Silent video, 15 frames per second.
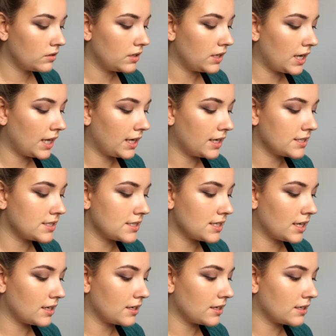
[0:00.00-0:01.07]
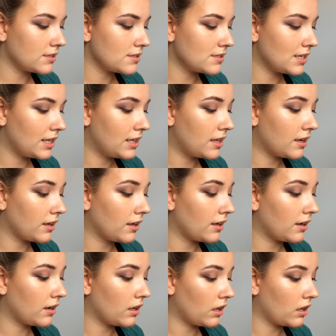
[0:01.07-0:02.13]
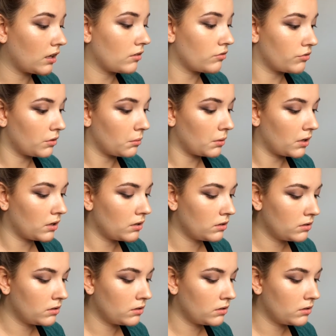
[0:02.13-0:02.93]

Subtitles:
Naked Skin concealer and getting it everywhere.